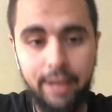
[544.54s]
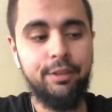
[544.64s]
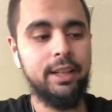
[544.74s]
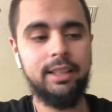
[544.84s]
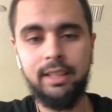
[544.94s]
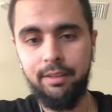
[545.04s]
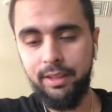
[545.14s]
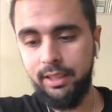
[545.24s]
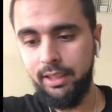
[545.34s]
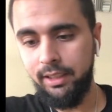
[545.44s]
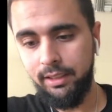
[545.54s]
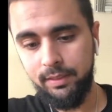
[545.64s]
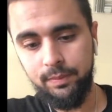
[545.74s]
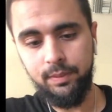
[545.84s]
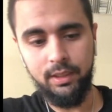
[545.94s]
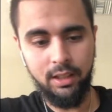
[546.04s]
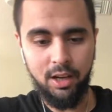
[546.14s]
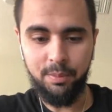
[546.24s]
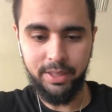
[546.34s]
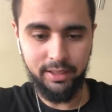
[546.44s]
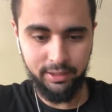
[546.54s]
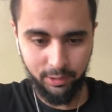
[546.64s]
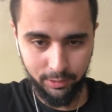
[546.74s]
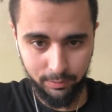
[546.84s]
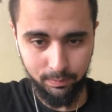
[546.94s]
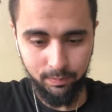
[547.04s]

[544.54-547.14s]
if you guys have any comments or